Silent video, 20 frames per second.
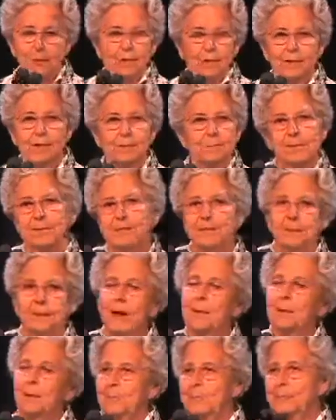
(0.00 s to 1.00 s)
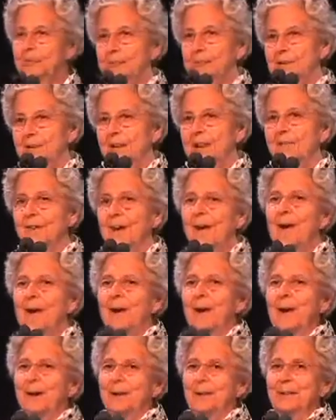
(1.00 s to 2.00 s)
with the main part of
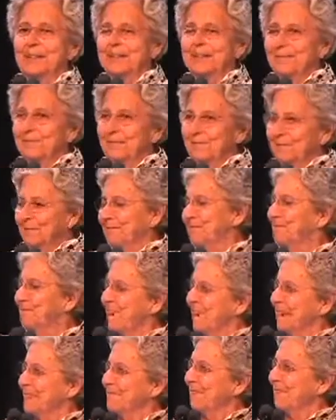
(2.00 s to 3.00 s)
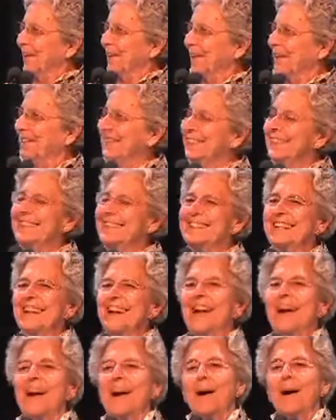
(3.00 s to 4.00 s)
this. Um,
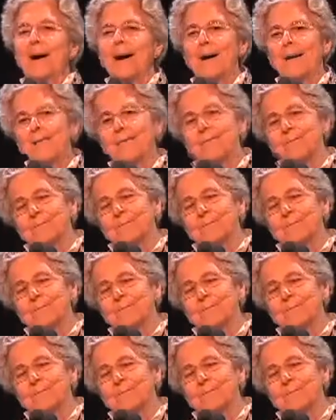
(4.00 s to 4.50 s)
we um,